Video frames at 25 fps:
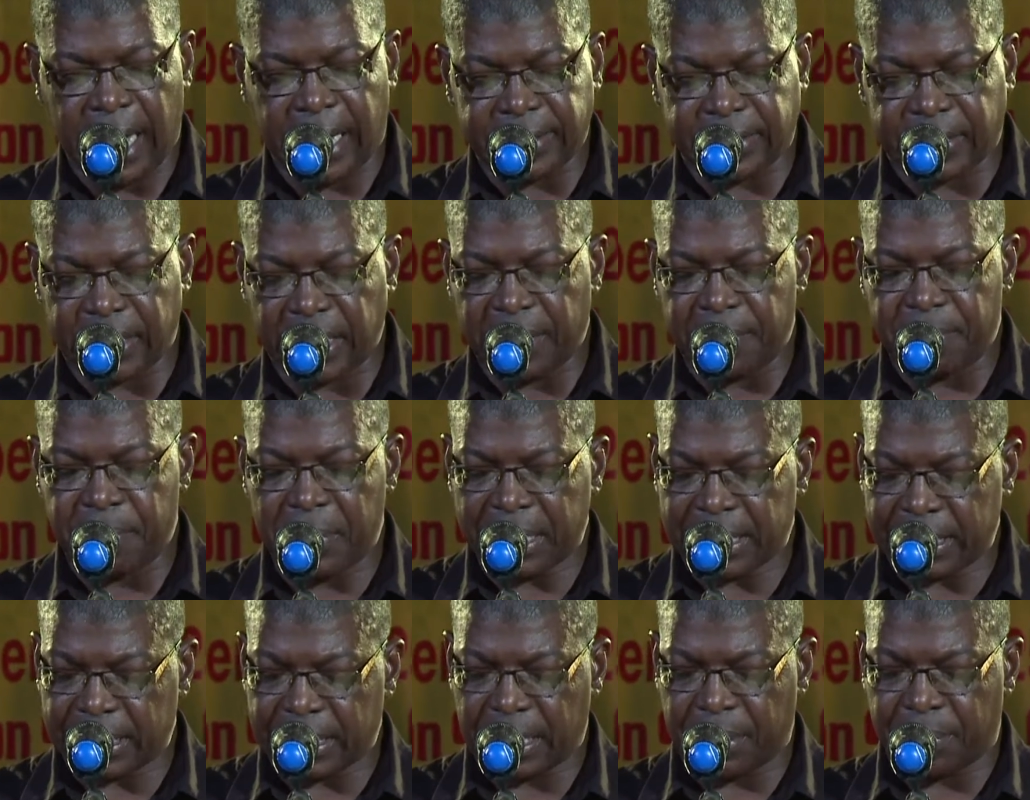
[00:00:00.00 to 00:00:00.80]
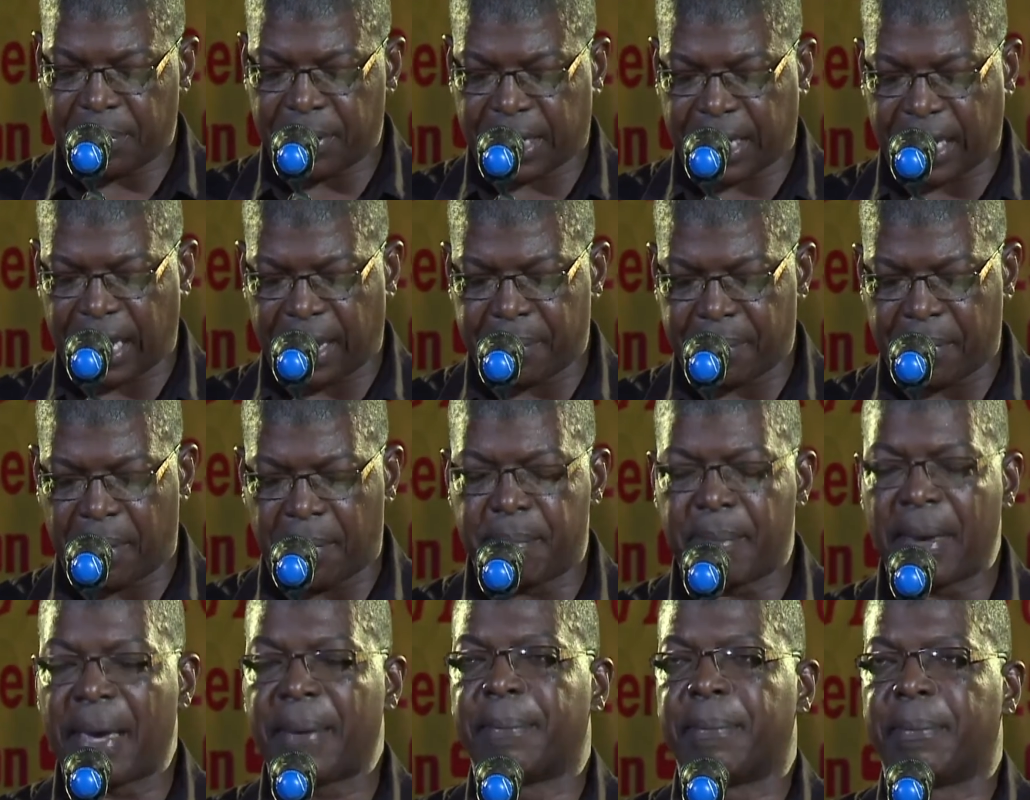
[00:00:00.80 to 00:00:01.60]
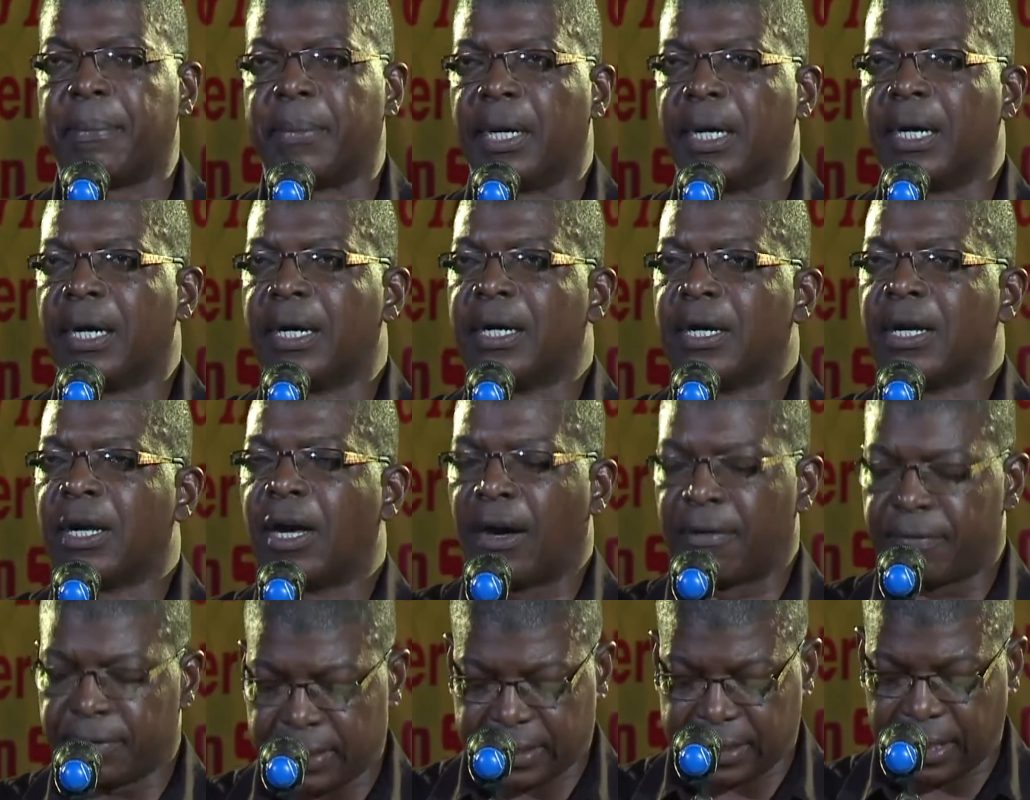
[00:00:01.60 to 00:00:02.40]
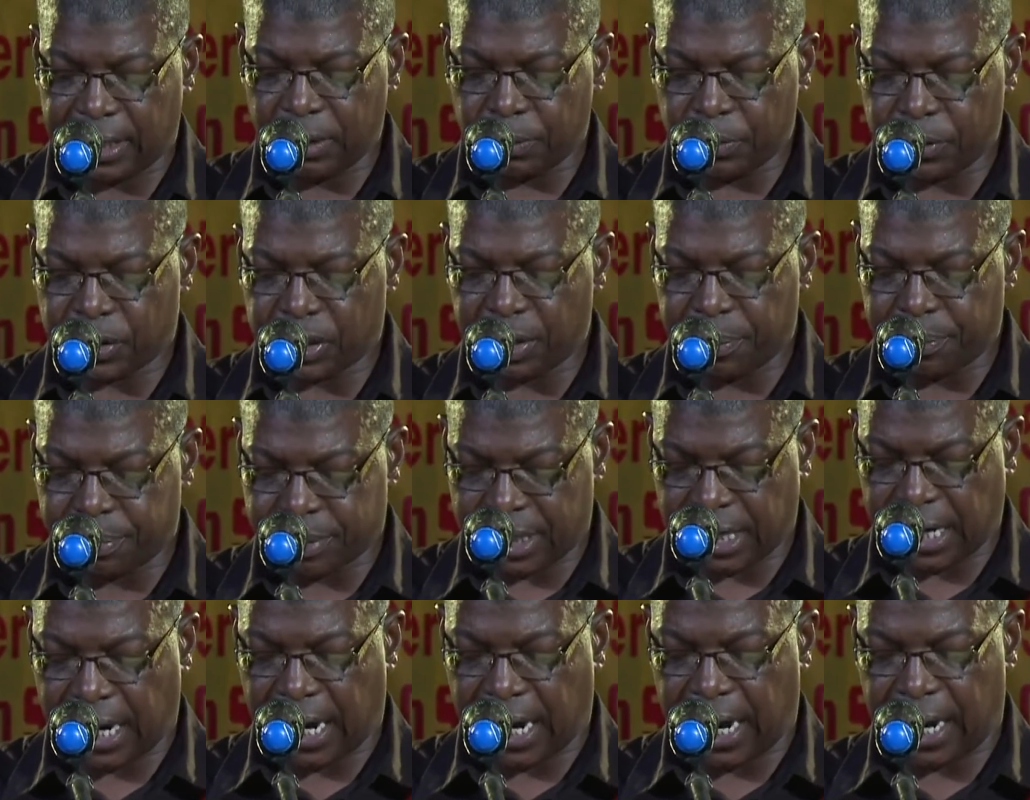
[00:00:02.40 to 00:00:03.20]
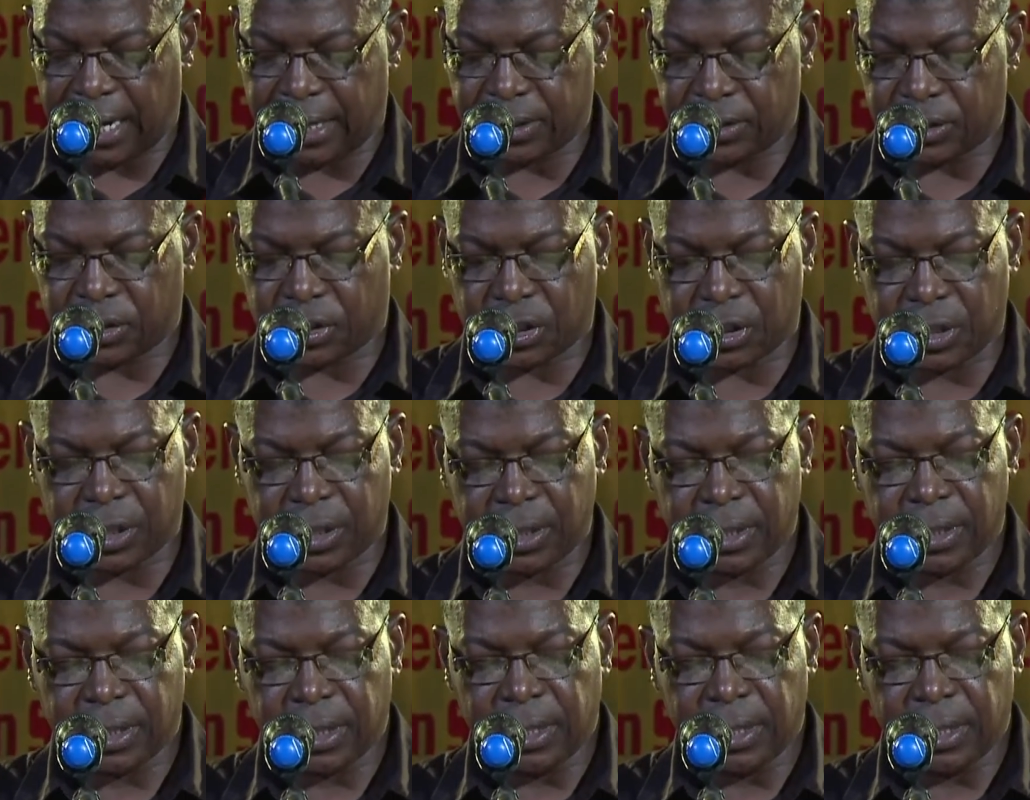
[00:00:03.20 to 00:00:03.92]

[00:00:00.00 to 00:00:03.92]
as he immediately became a member of the St. Lucie branch.